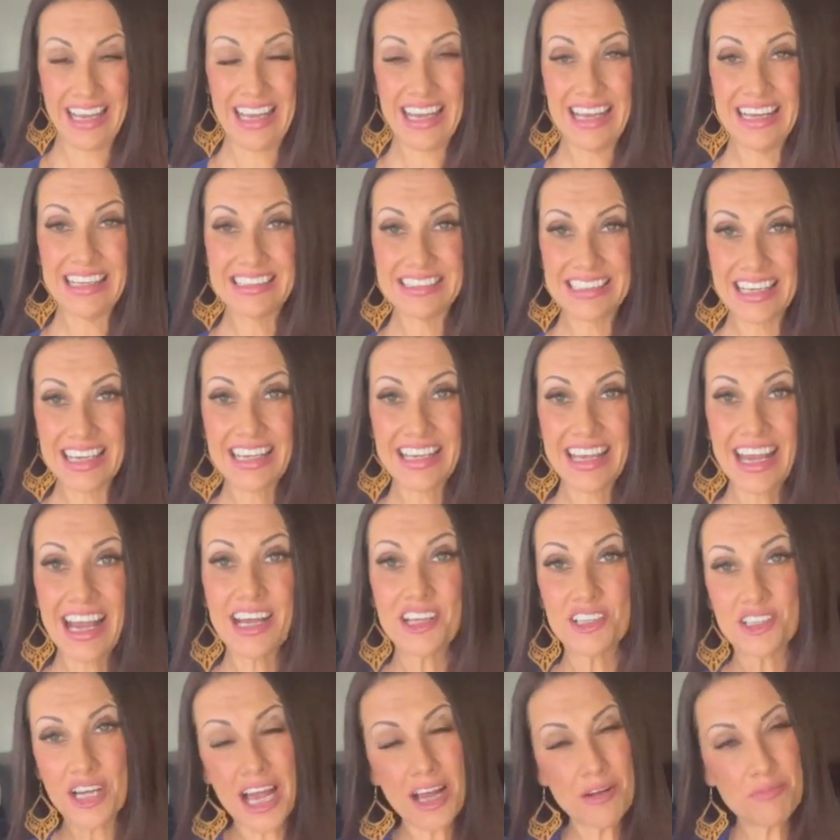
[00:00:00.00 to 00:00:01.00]
It's like,
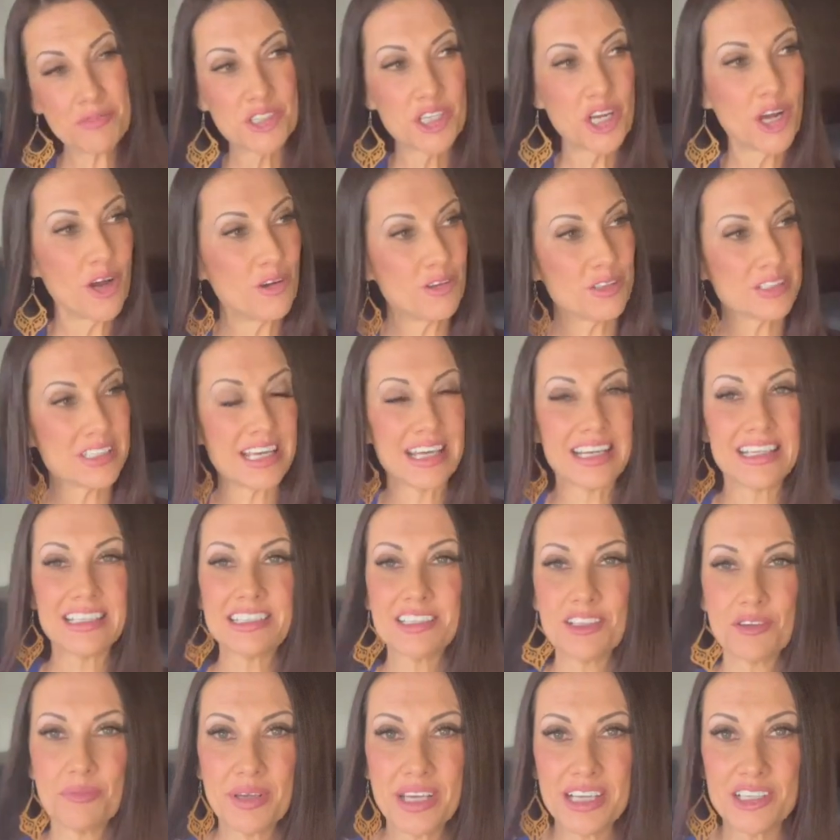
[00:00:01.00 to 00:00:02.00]
yeah, I'm chosen
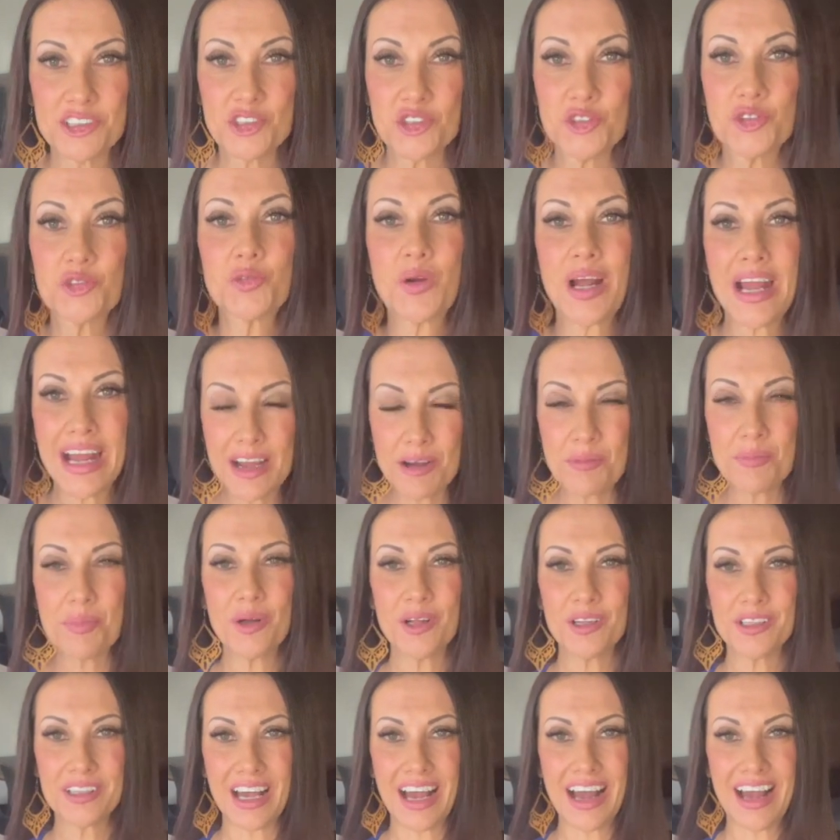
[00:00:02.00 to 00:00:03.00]
to be
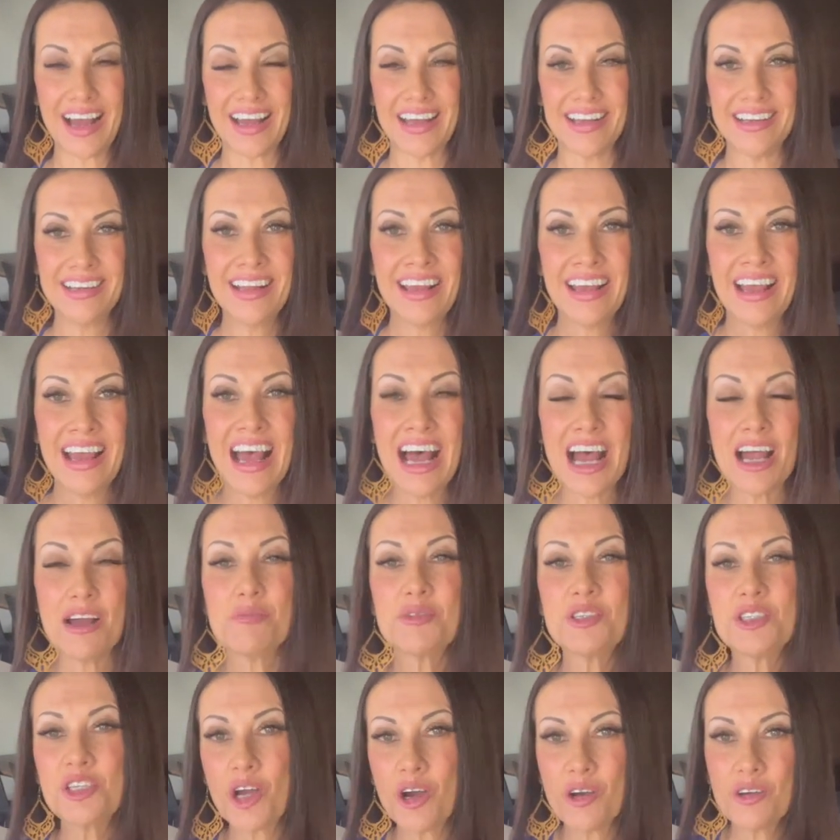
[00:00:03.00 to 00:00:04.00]
trampled on. I'm
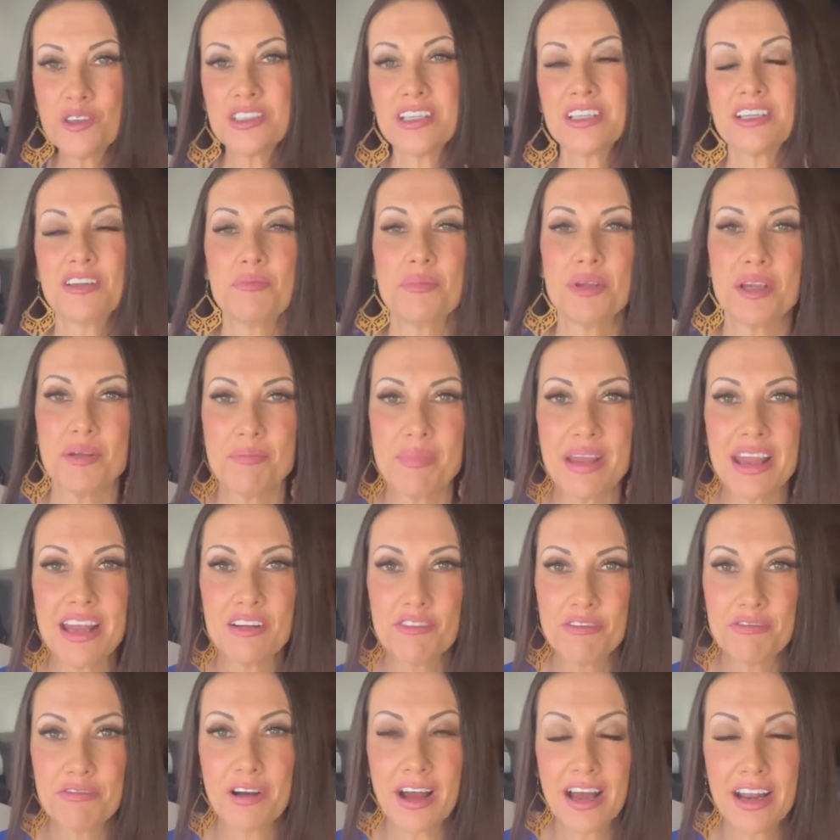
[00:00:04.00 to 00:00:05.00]
chosen to be
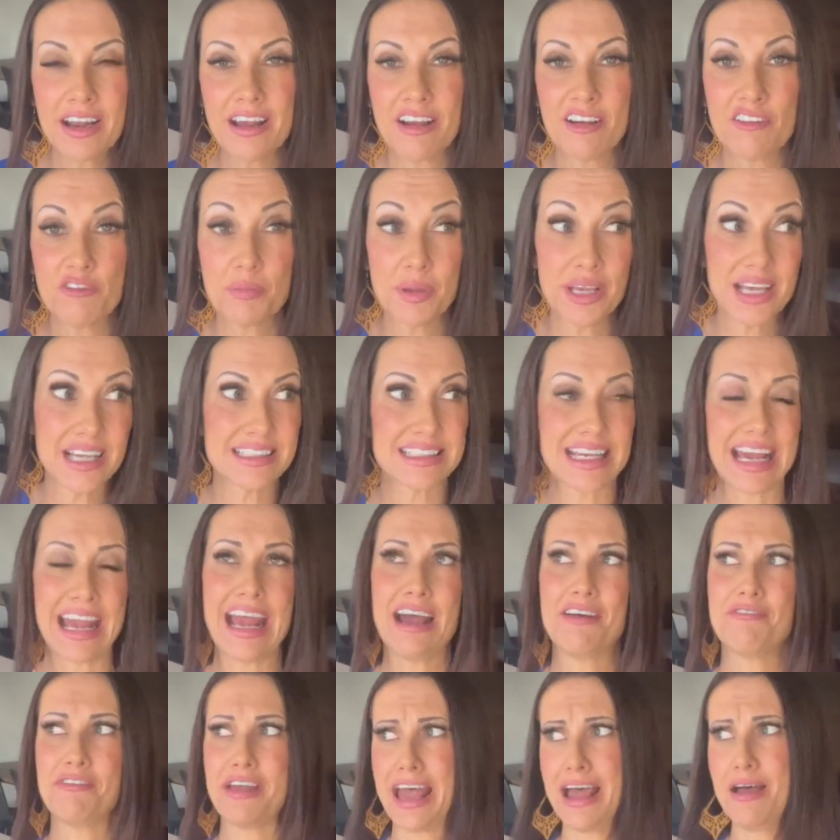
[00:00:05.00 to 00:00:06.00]
made fun of because I
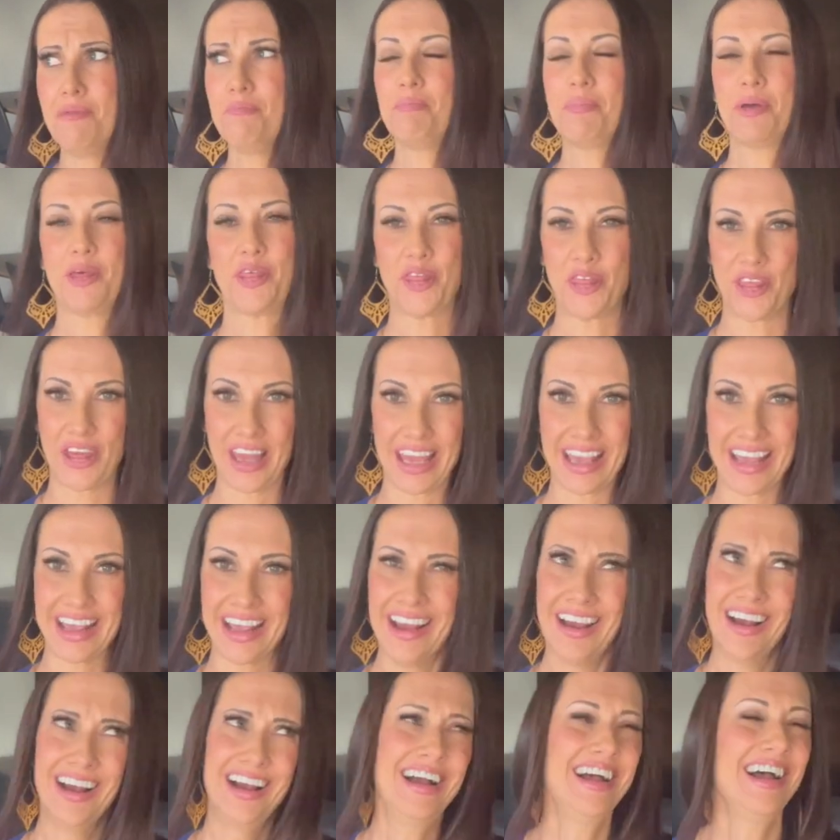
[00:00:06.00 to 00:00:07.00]
have empathy.